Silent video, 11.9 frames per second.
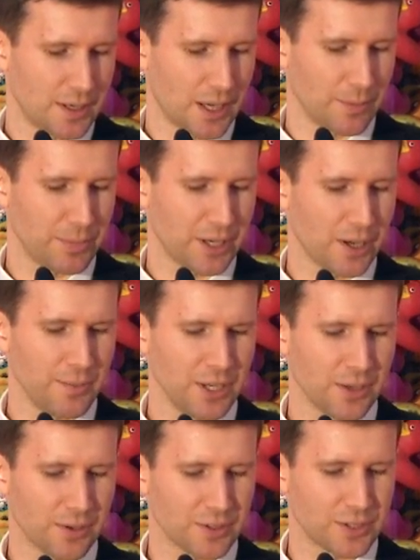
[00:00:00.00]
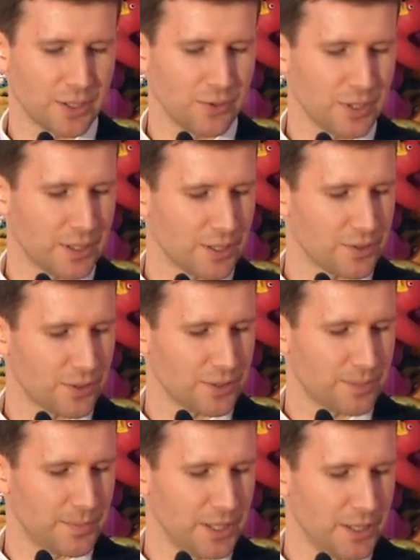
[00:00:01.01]
And becoming an Estonian does
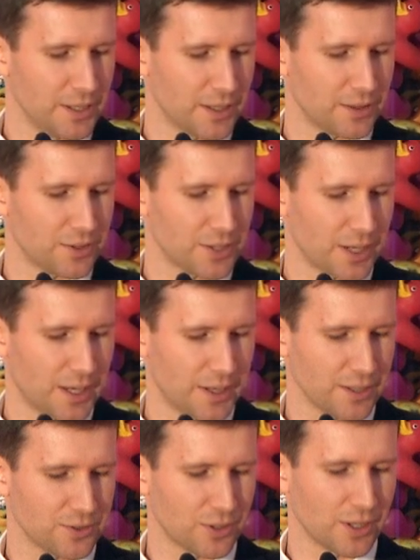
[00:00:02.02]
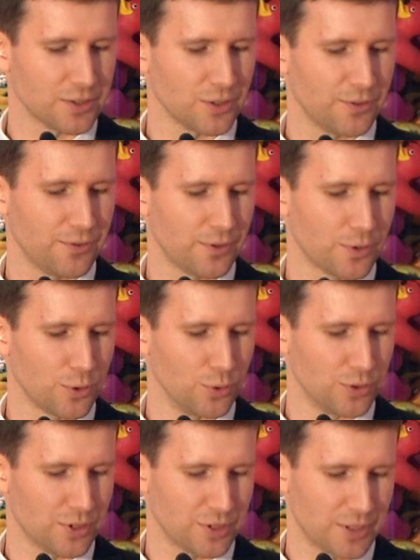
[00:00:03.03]
not mean that the child has to cut off the
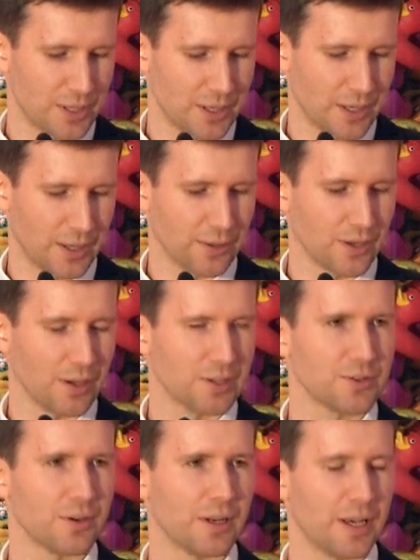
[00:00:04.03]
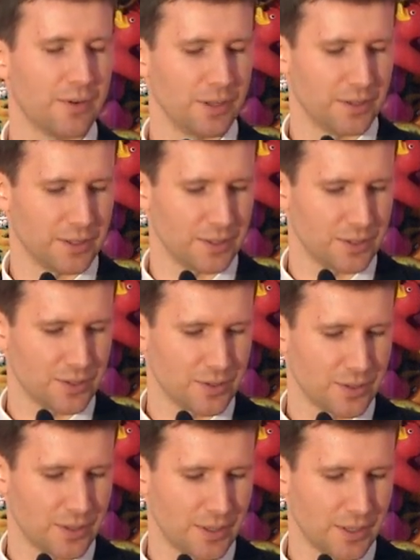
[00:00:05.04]
roots and the cultural heritage.
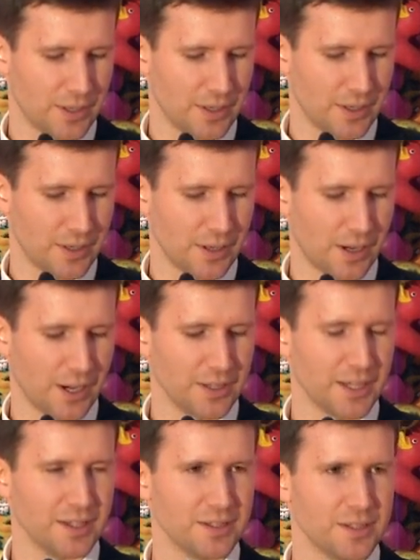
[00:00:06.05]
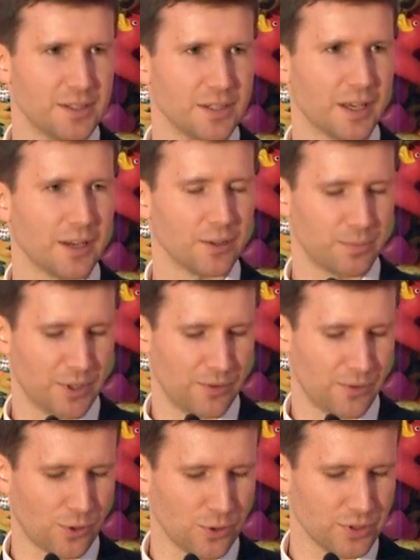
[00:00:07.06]
Identity cannot be
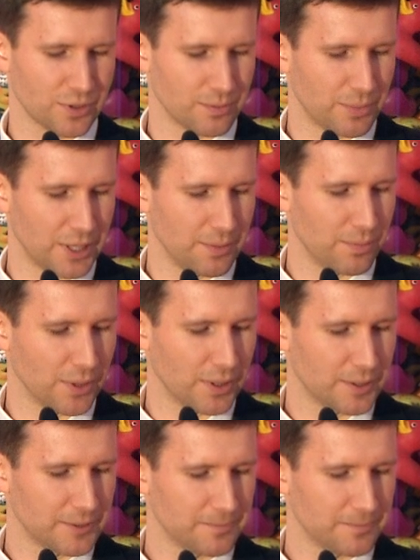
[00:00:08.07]
forced on people.